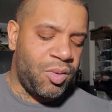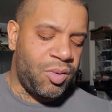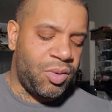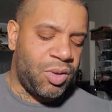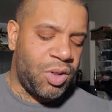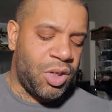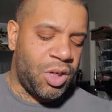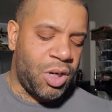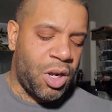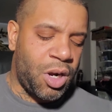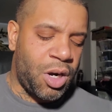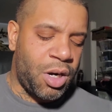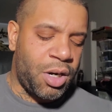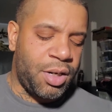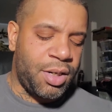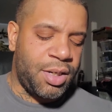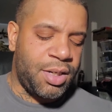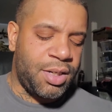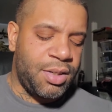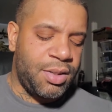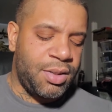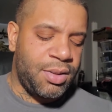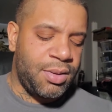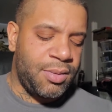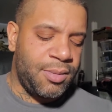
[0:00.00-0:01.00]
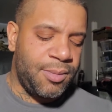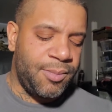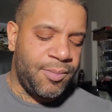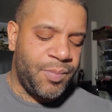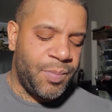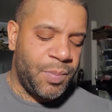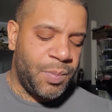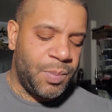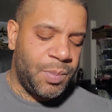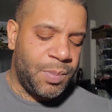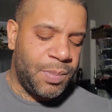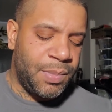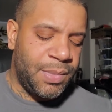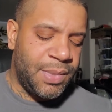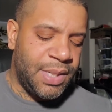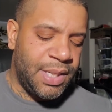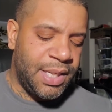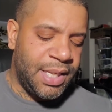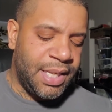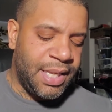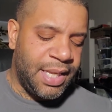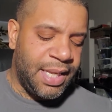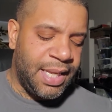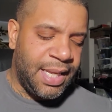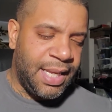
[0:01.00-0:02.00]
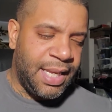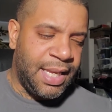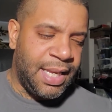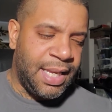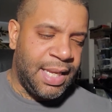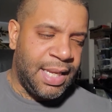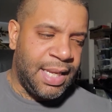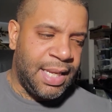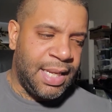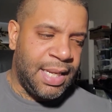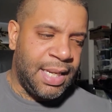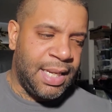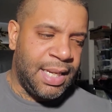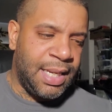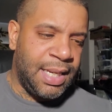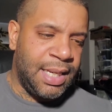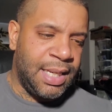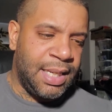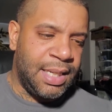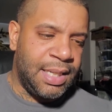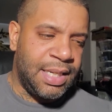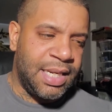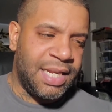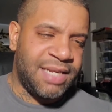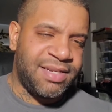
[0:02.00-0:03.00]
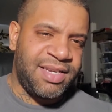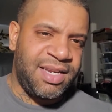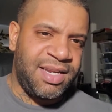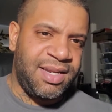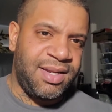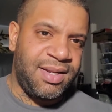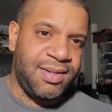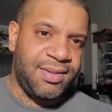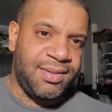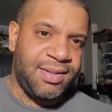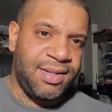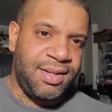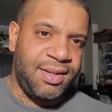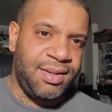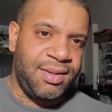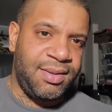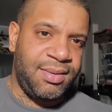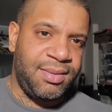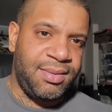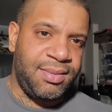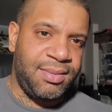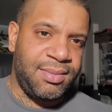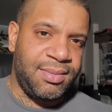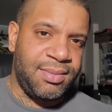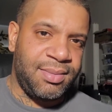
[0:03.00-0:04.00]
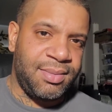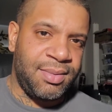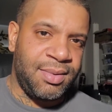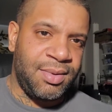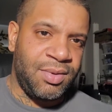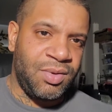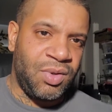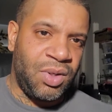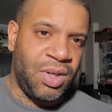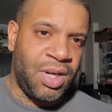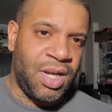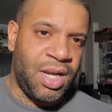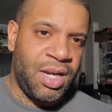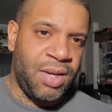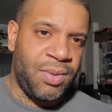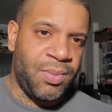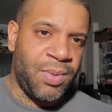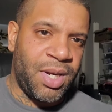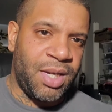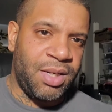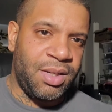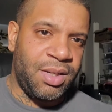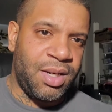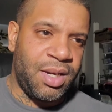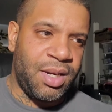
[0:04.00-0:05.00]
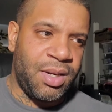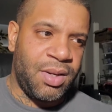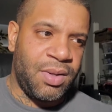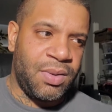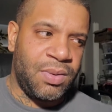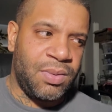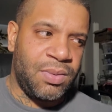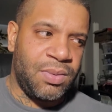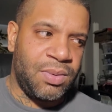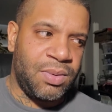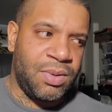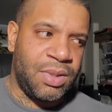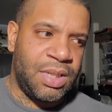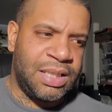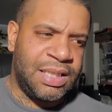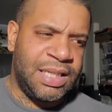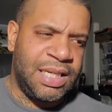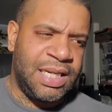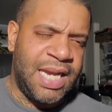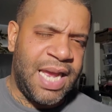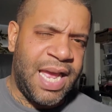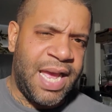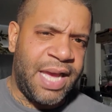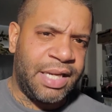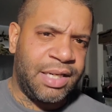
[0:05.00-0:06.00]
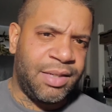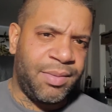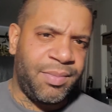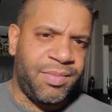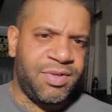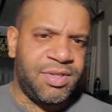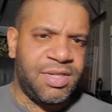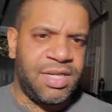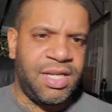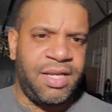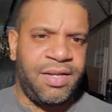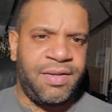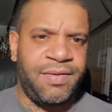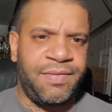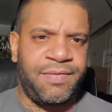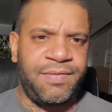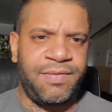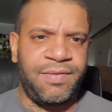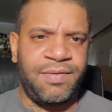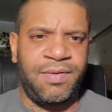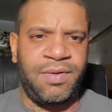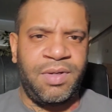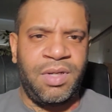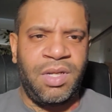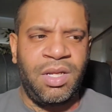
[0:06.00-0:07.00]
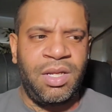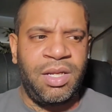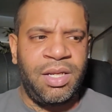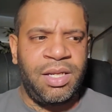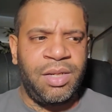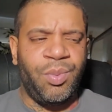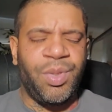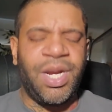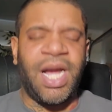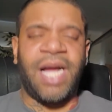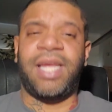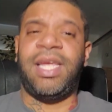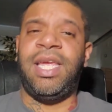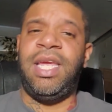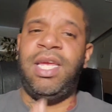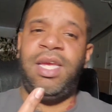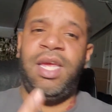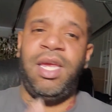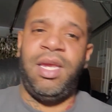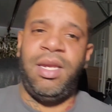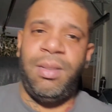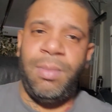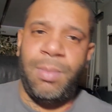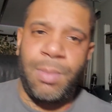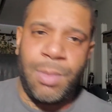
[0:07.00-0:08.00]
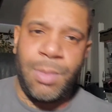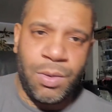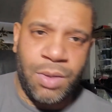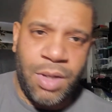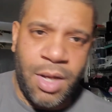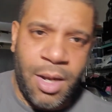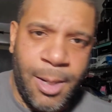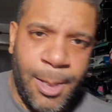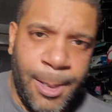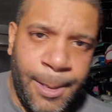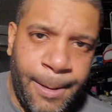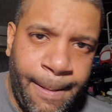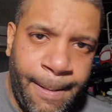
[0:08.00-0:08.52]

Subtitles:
Clark, and that's it, I think, on the line right now. I think Adams left. We got Kiki, okay.